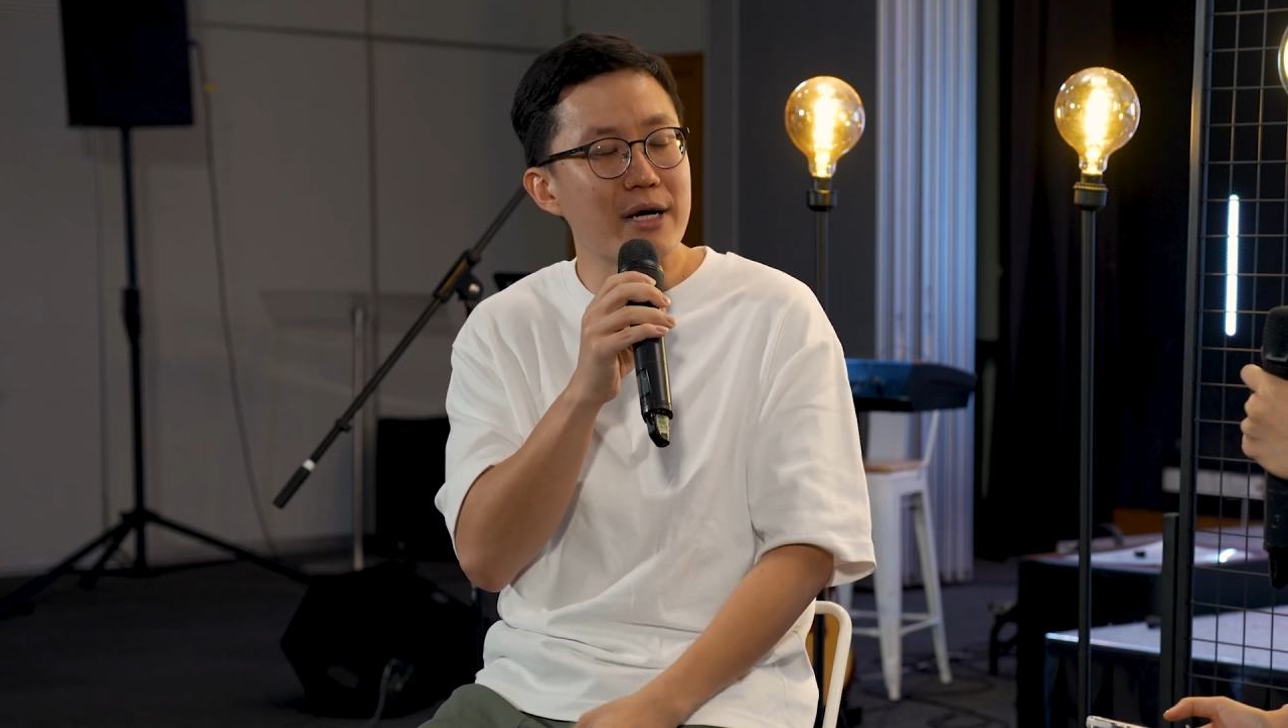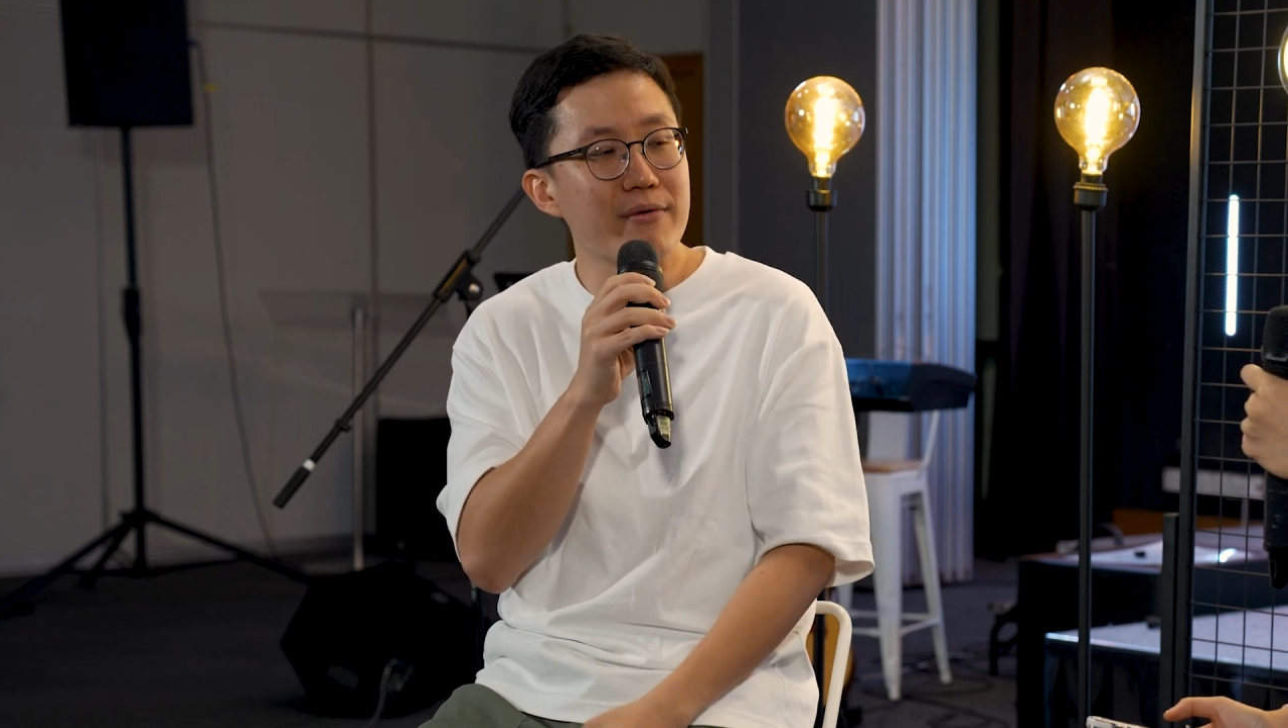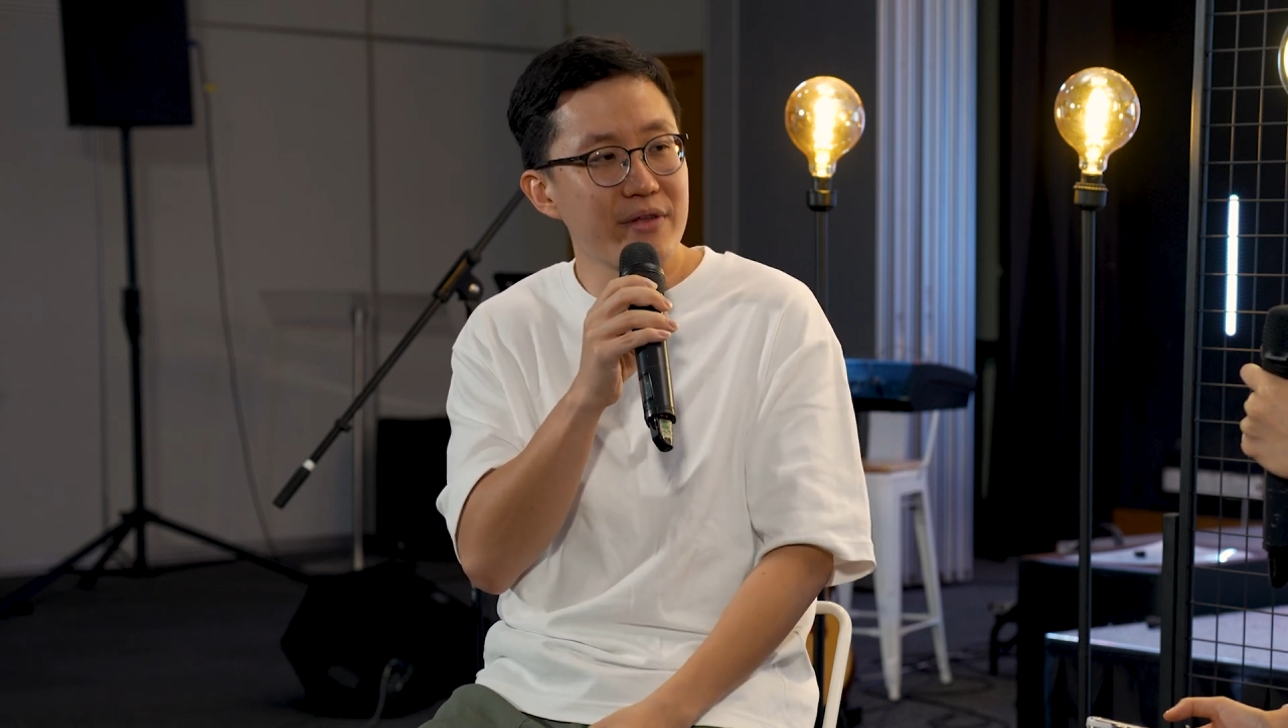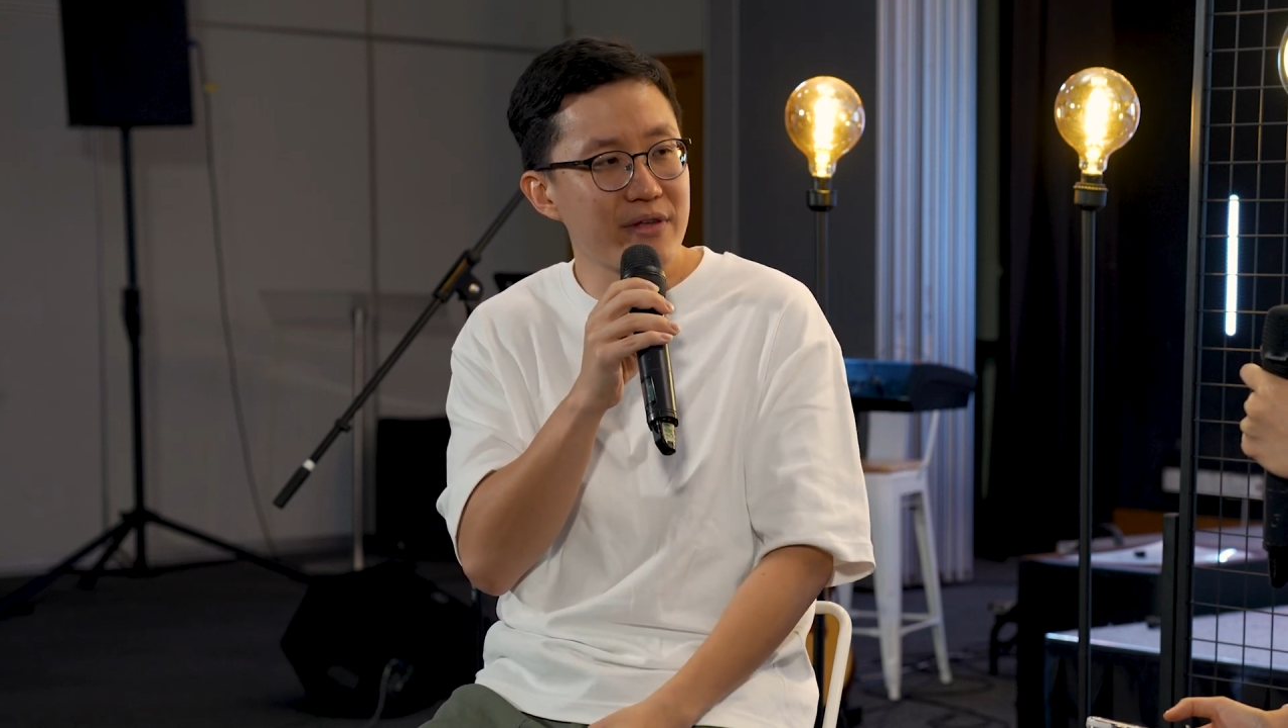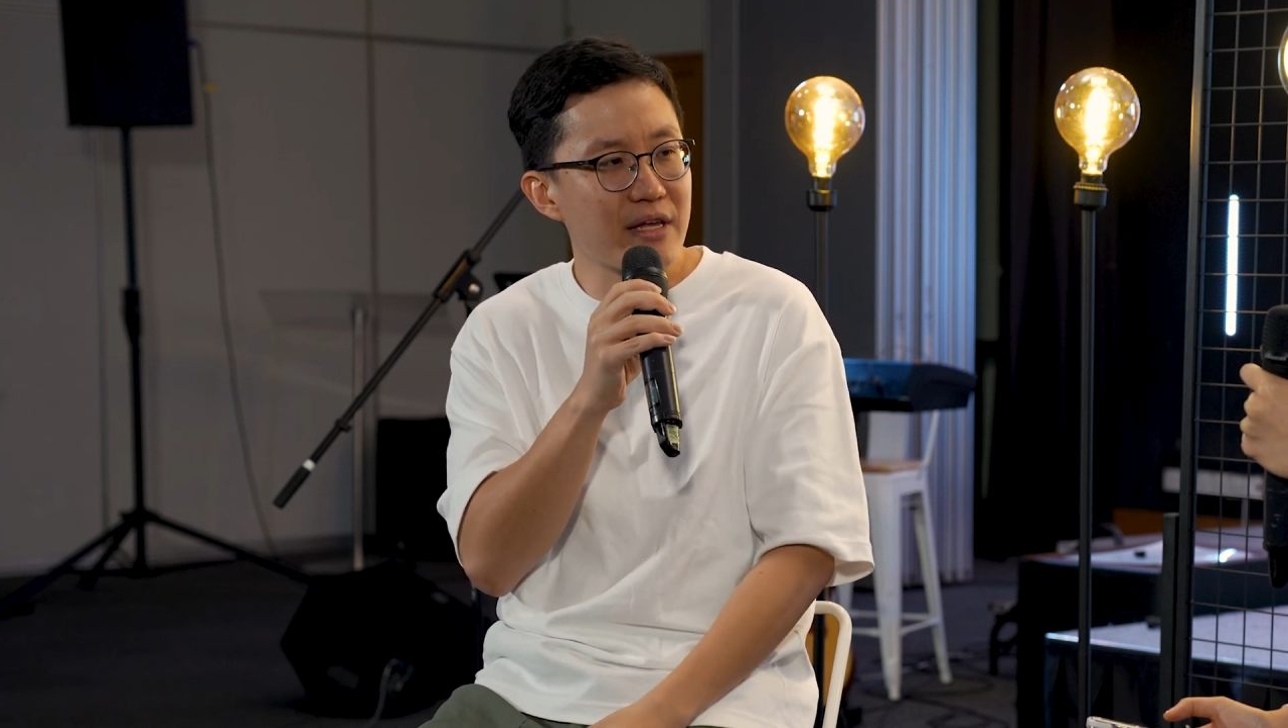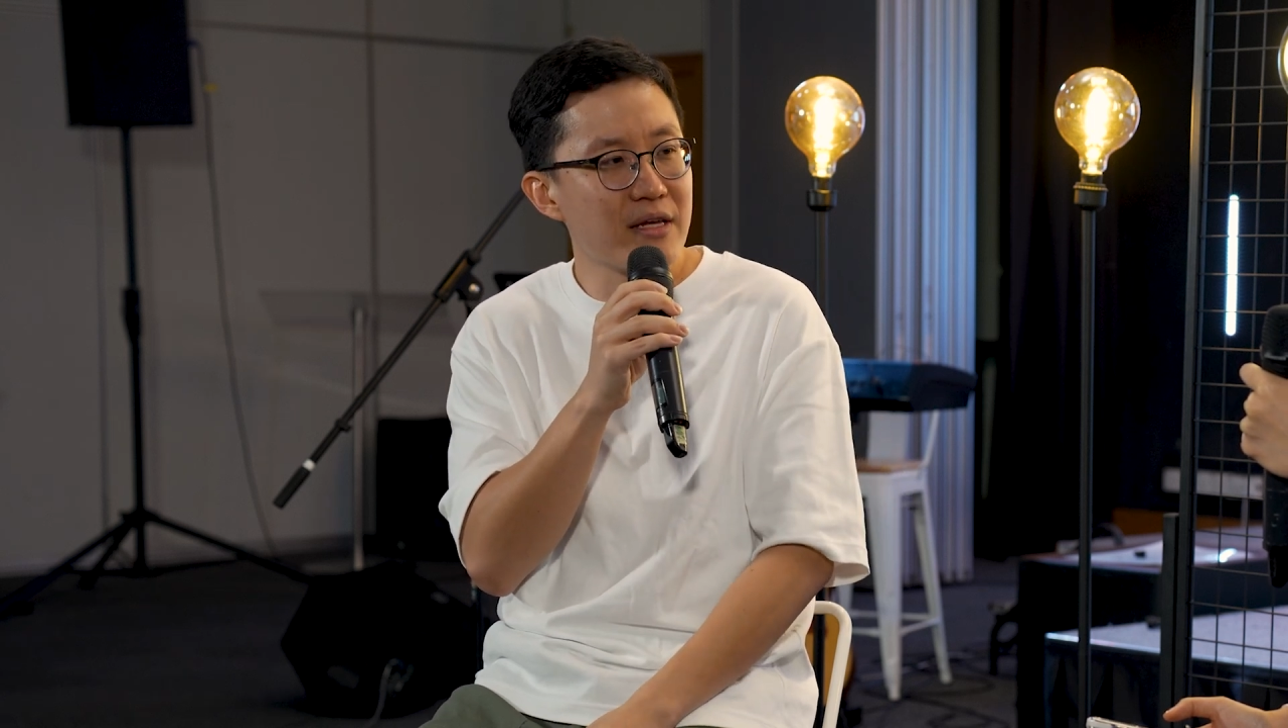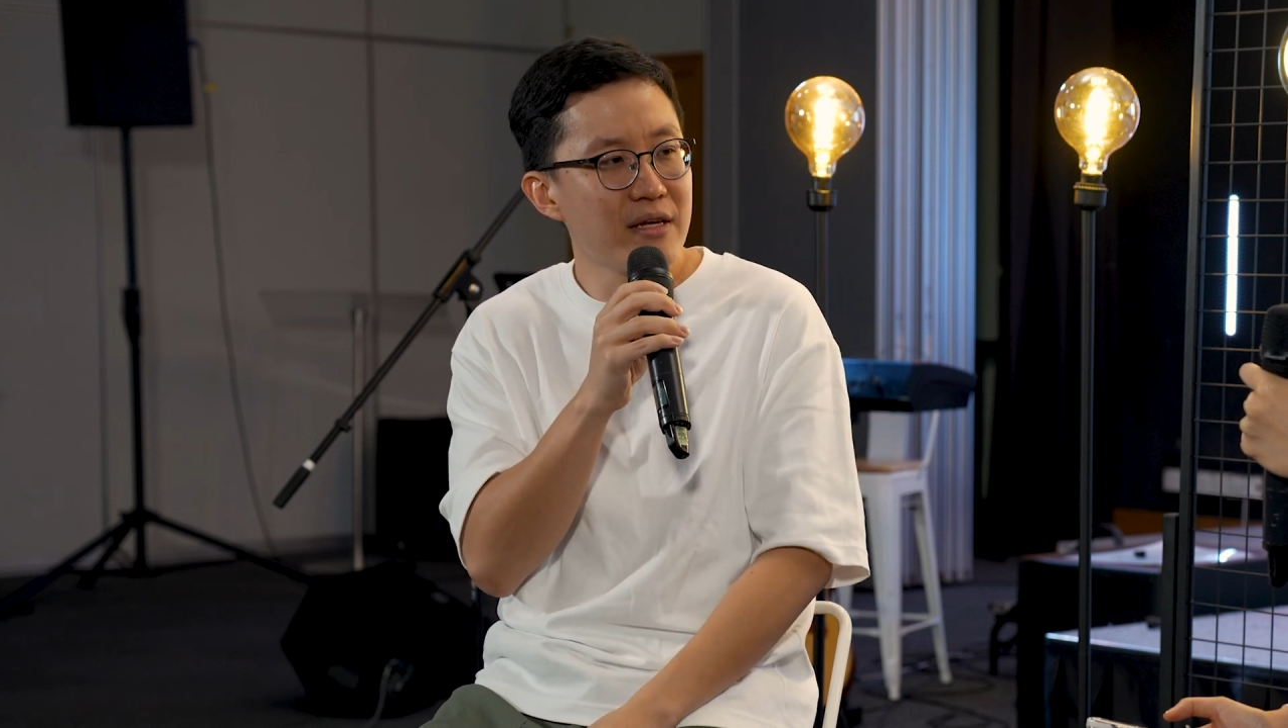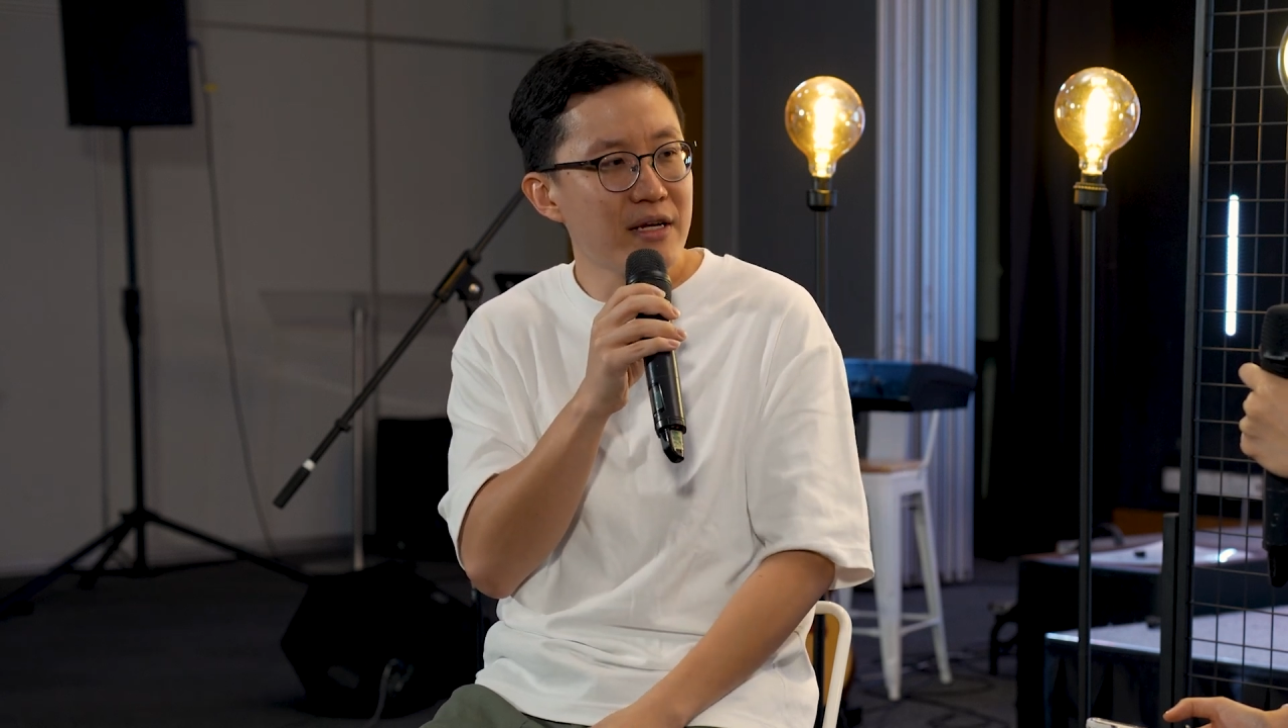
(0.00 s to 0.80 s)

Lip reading: I would say.